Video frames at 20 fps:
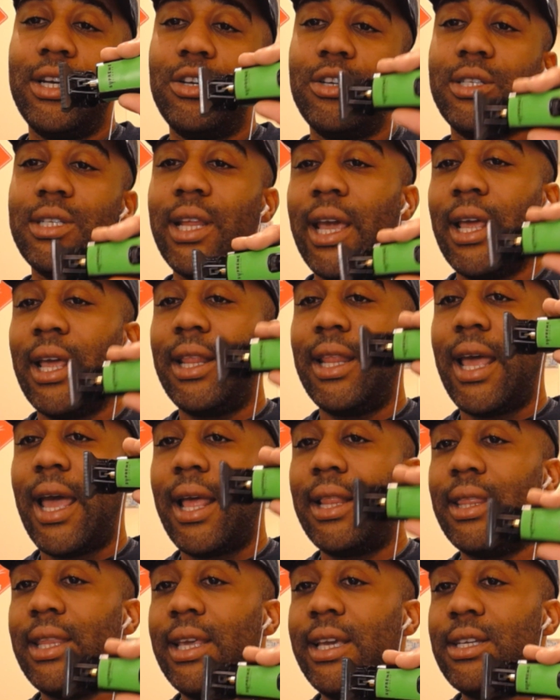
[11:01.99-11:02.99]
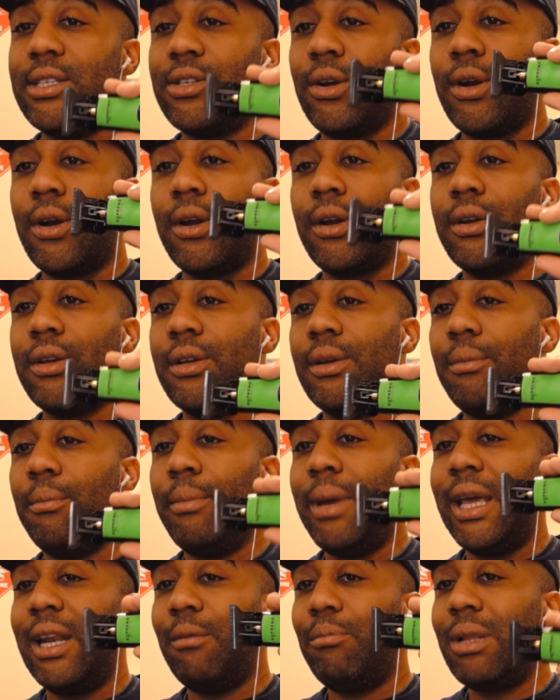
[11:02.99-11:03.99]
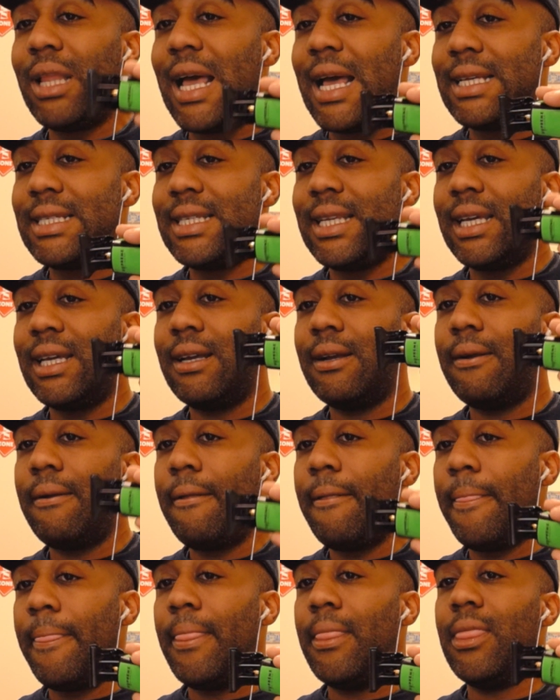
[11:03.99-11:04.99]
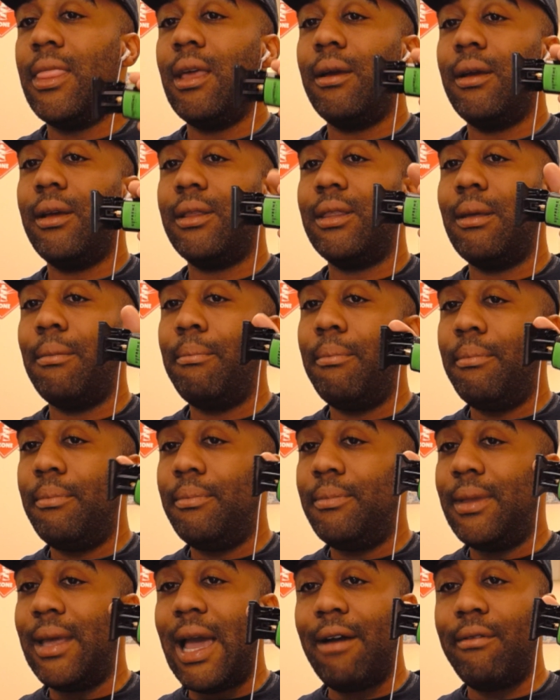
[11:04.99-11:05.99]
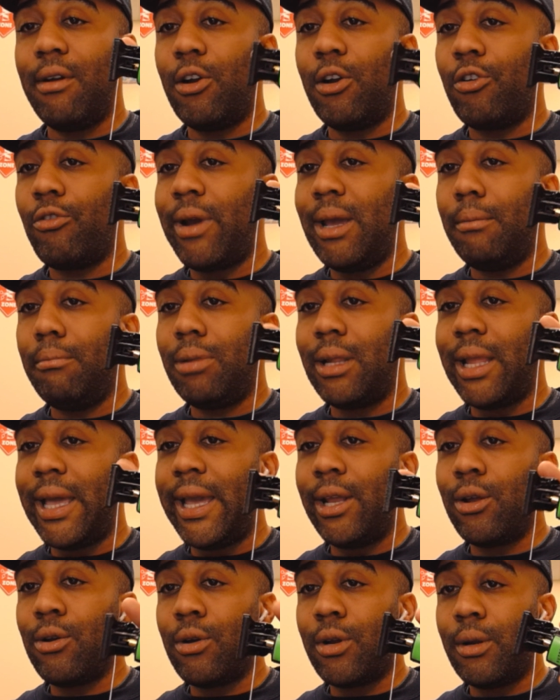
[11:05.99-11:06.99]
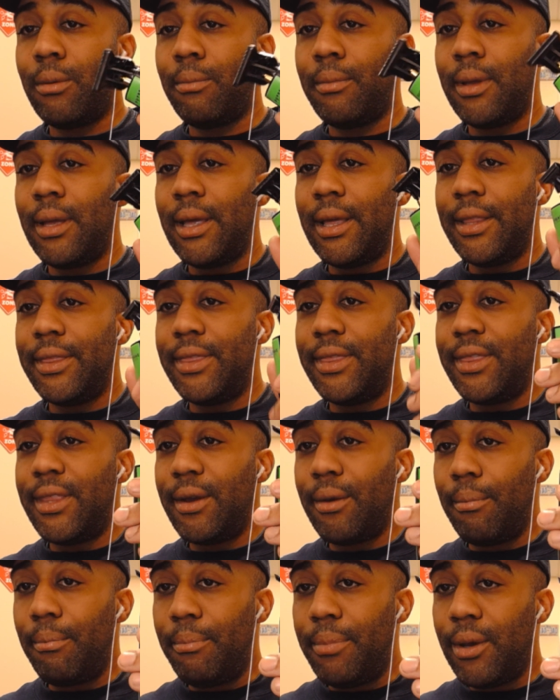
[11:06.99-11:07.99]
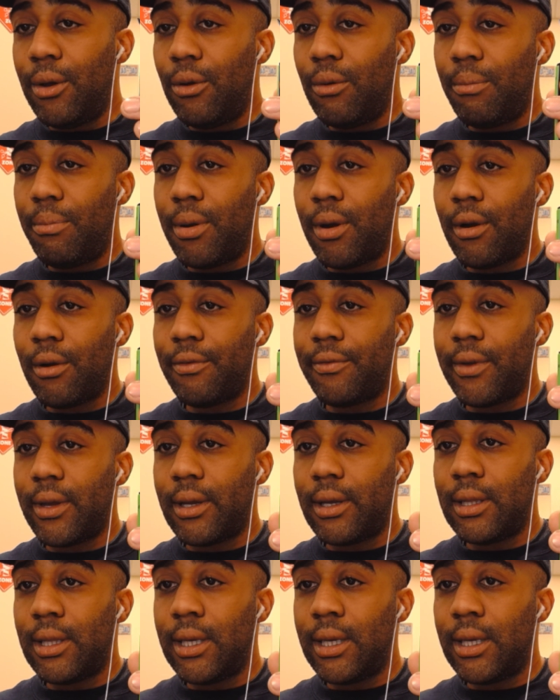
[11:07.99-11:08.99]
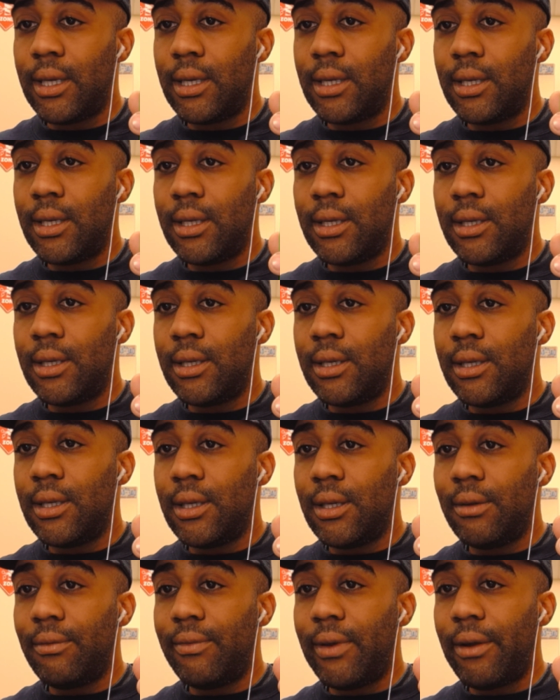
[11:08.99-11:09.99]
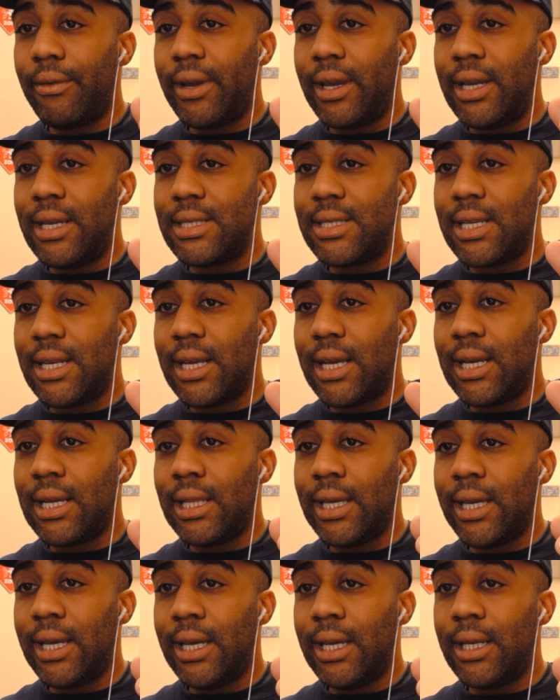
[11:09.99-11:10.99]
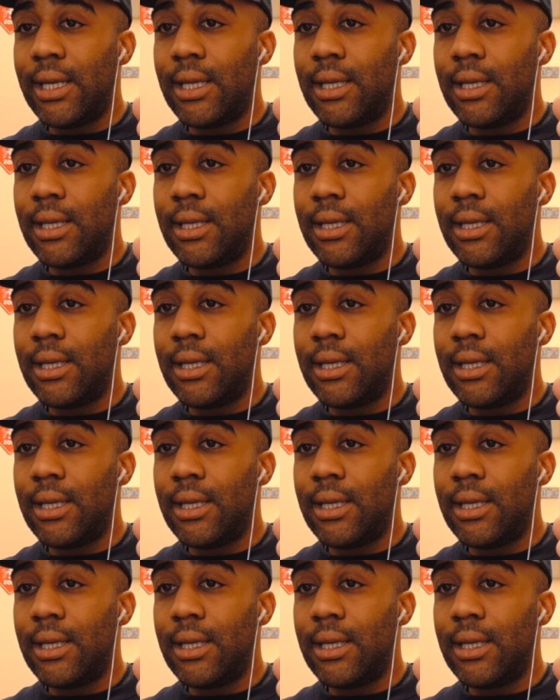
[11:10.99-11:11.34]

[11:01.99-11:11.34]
understand that these are made of plastic. They have a great blade on them. They're built perfectly, very easy to clean.